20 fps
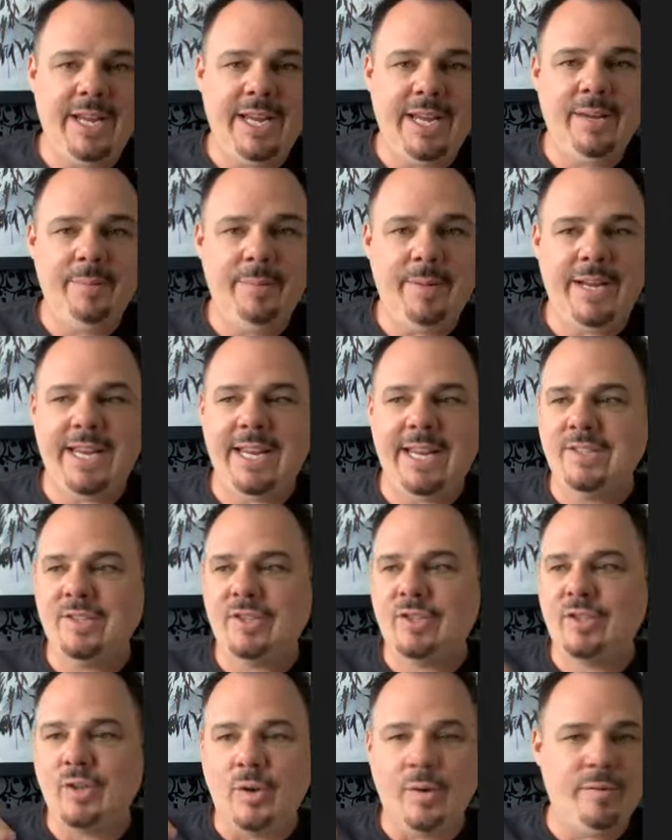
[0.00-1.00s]
to him, and he
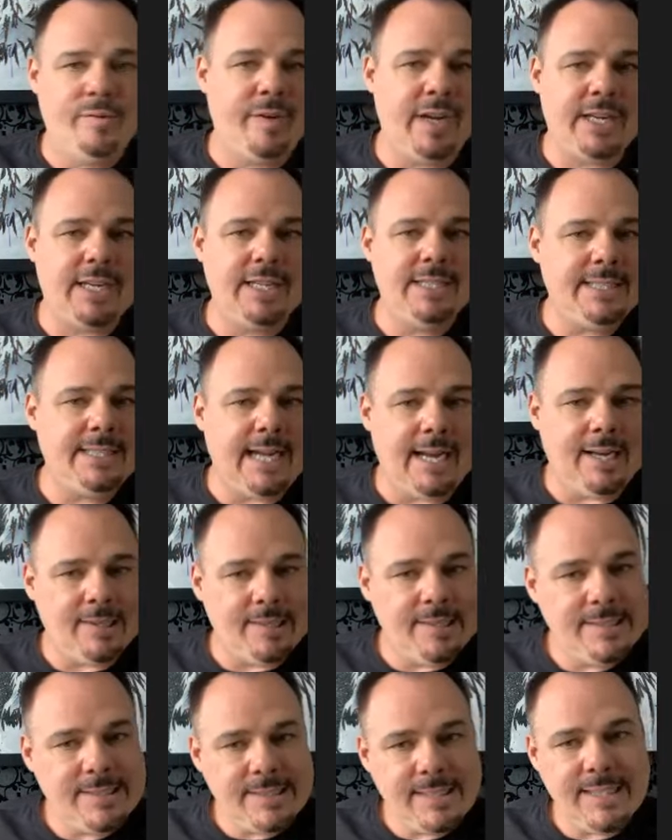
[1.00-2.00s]
is so fucking
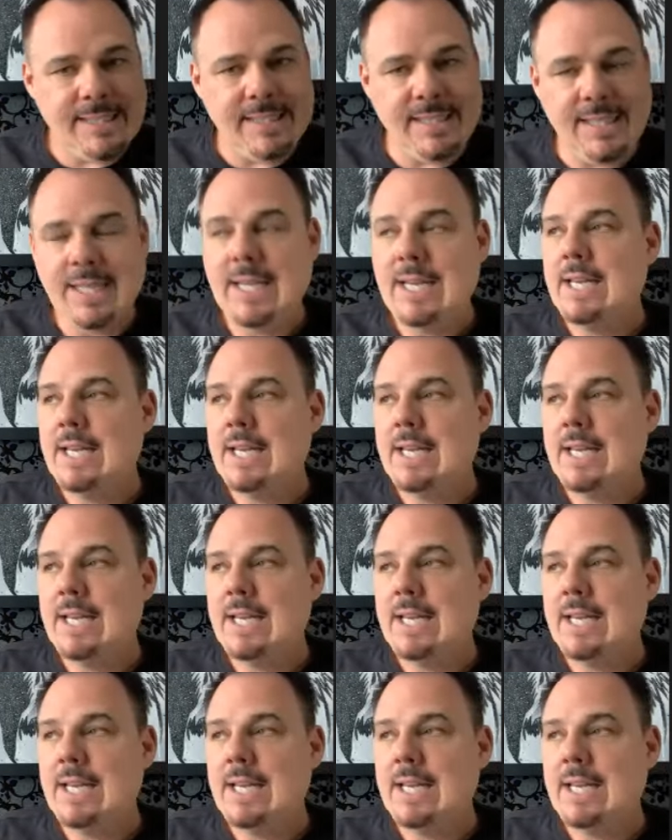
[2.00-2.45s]
talented.